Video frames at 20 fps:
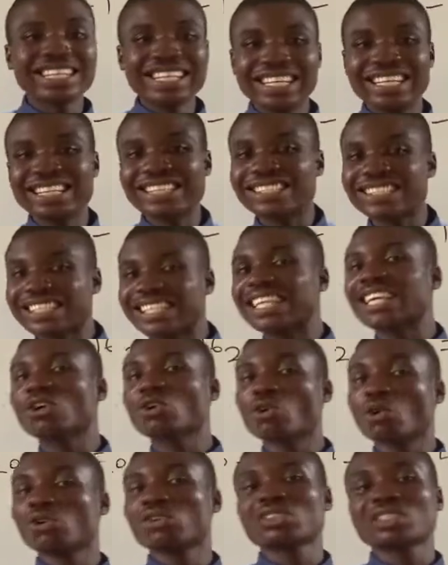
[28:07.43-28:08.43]
is the
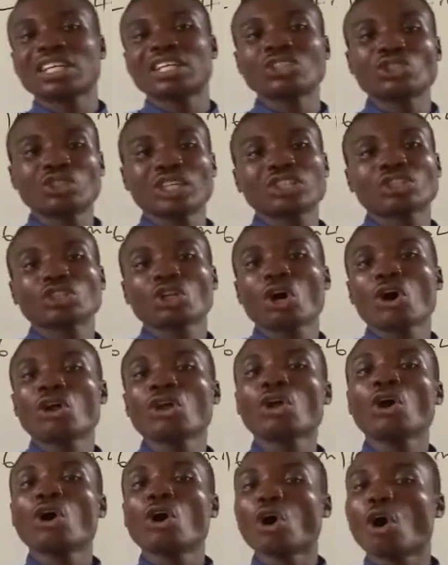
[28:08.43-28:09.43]
concentration